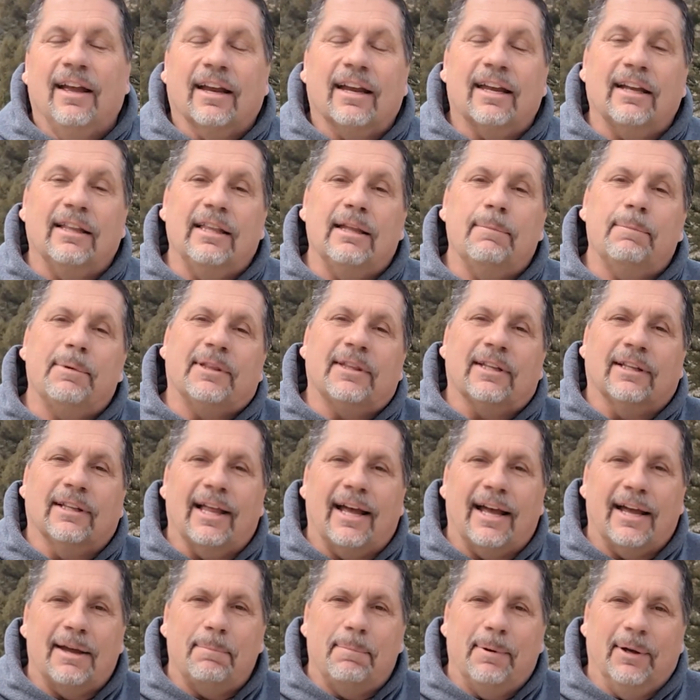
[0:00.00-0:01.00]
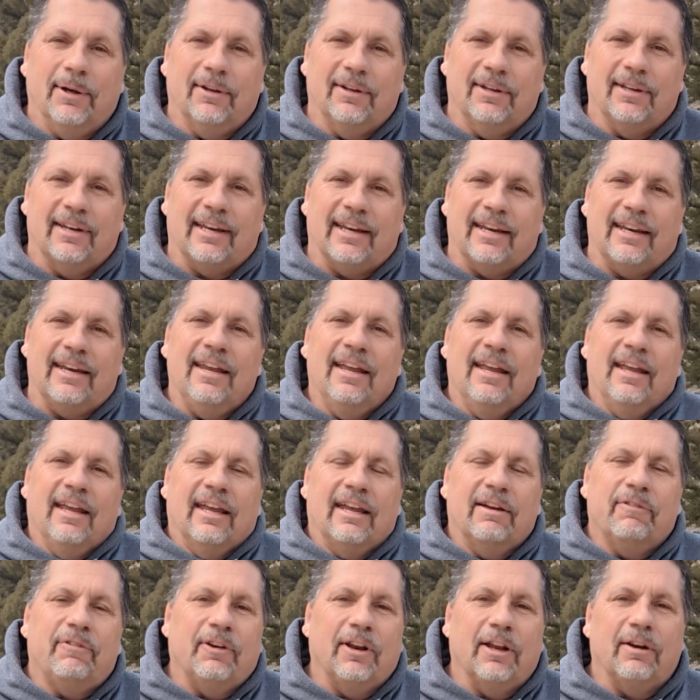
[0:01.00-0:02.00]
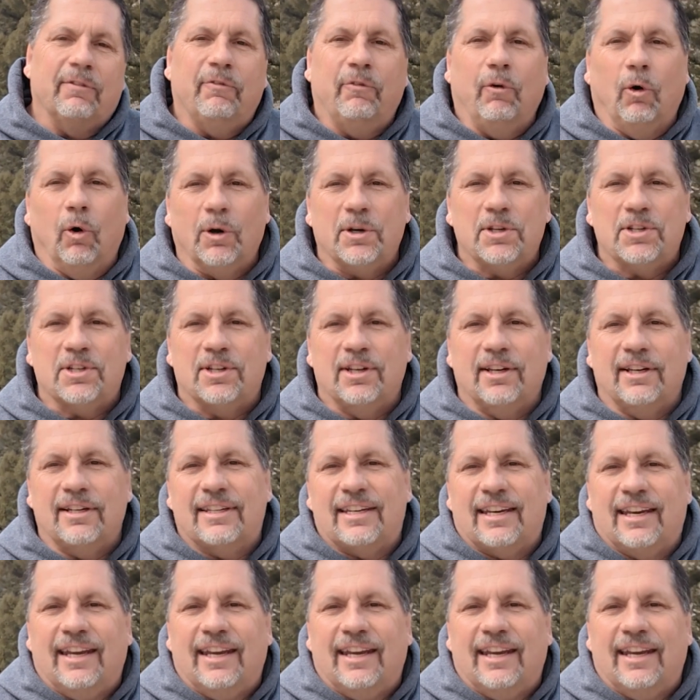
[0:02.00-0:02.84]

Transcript: can limit the liability if an unfortunate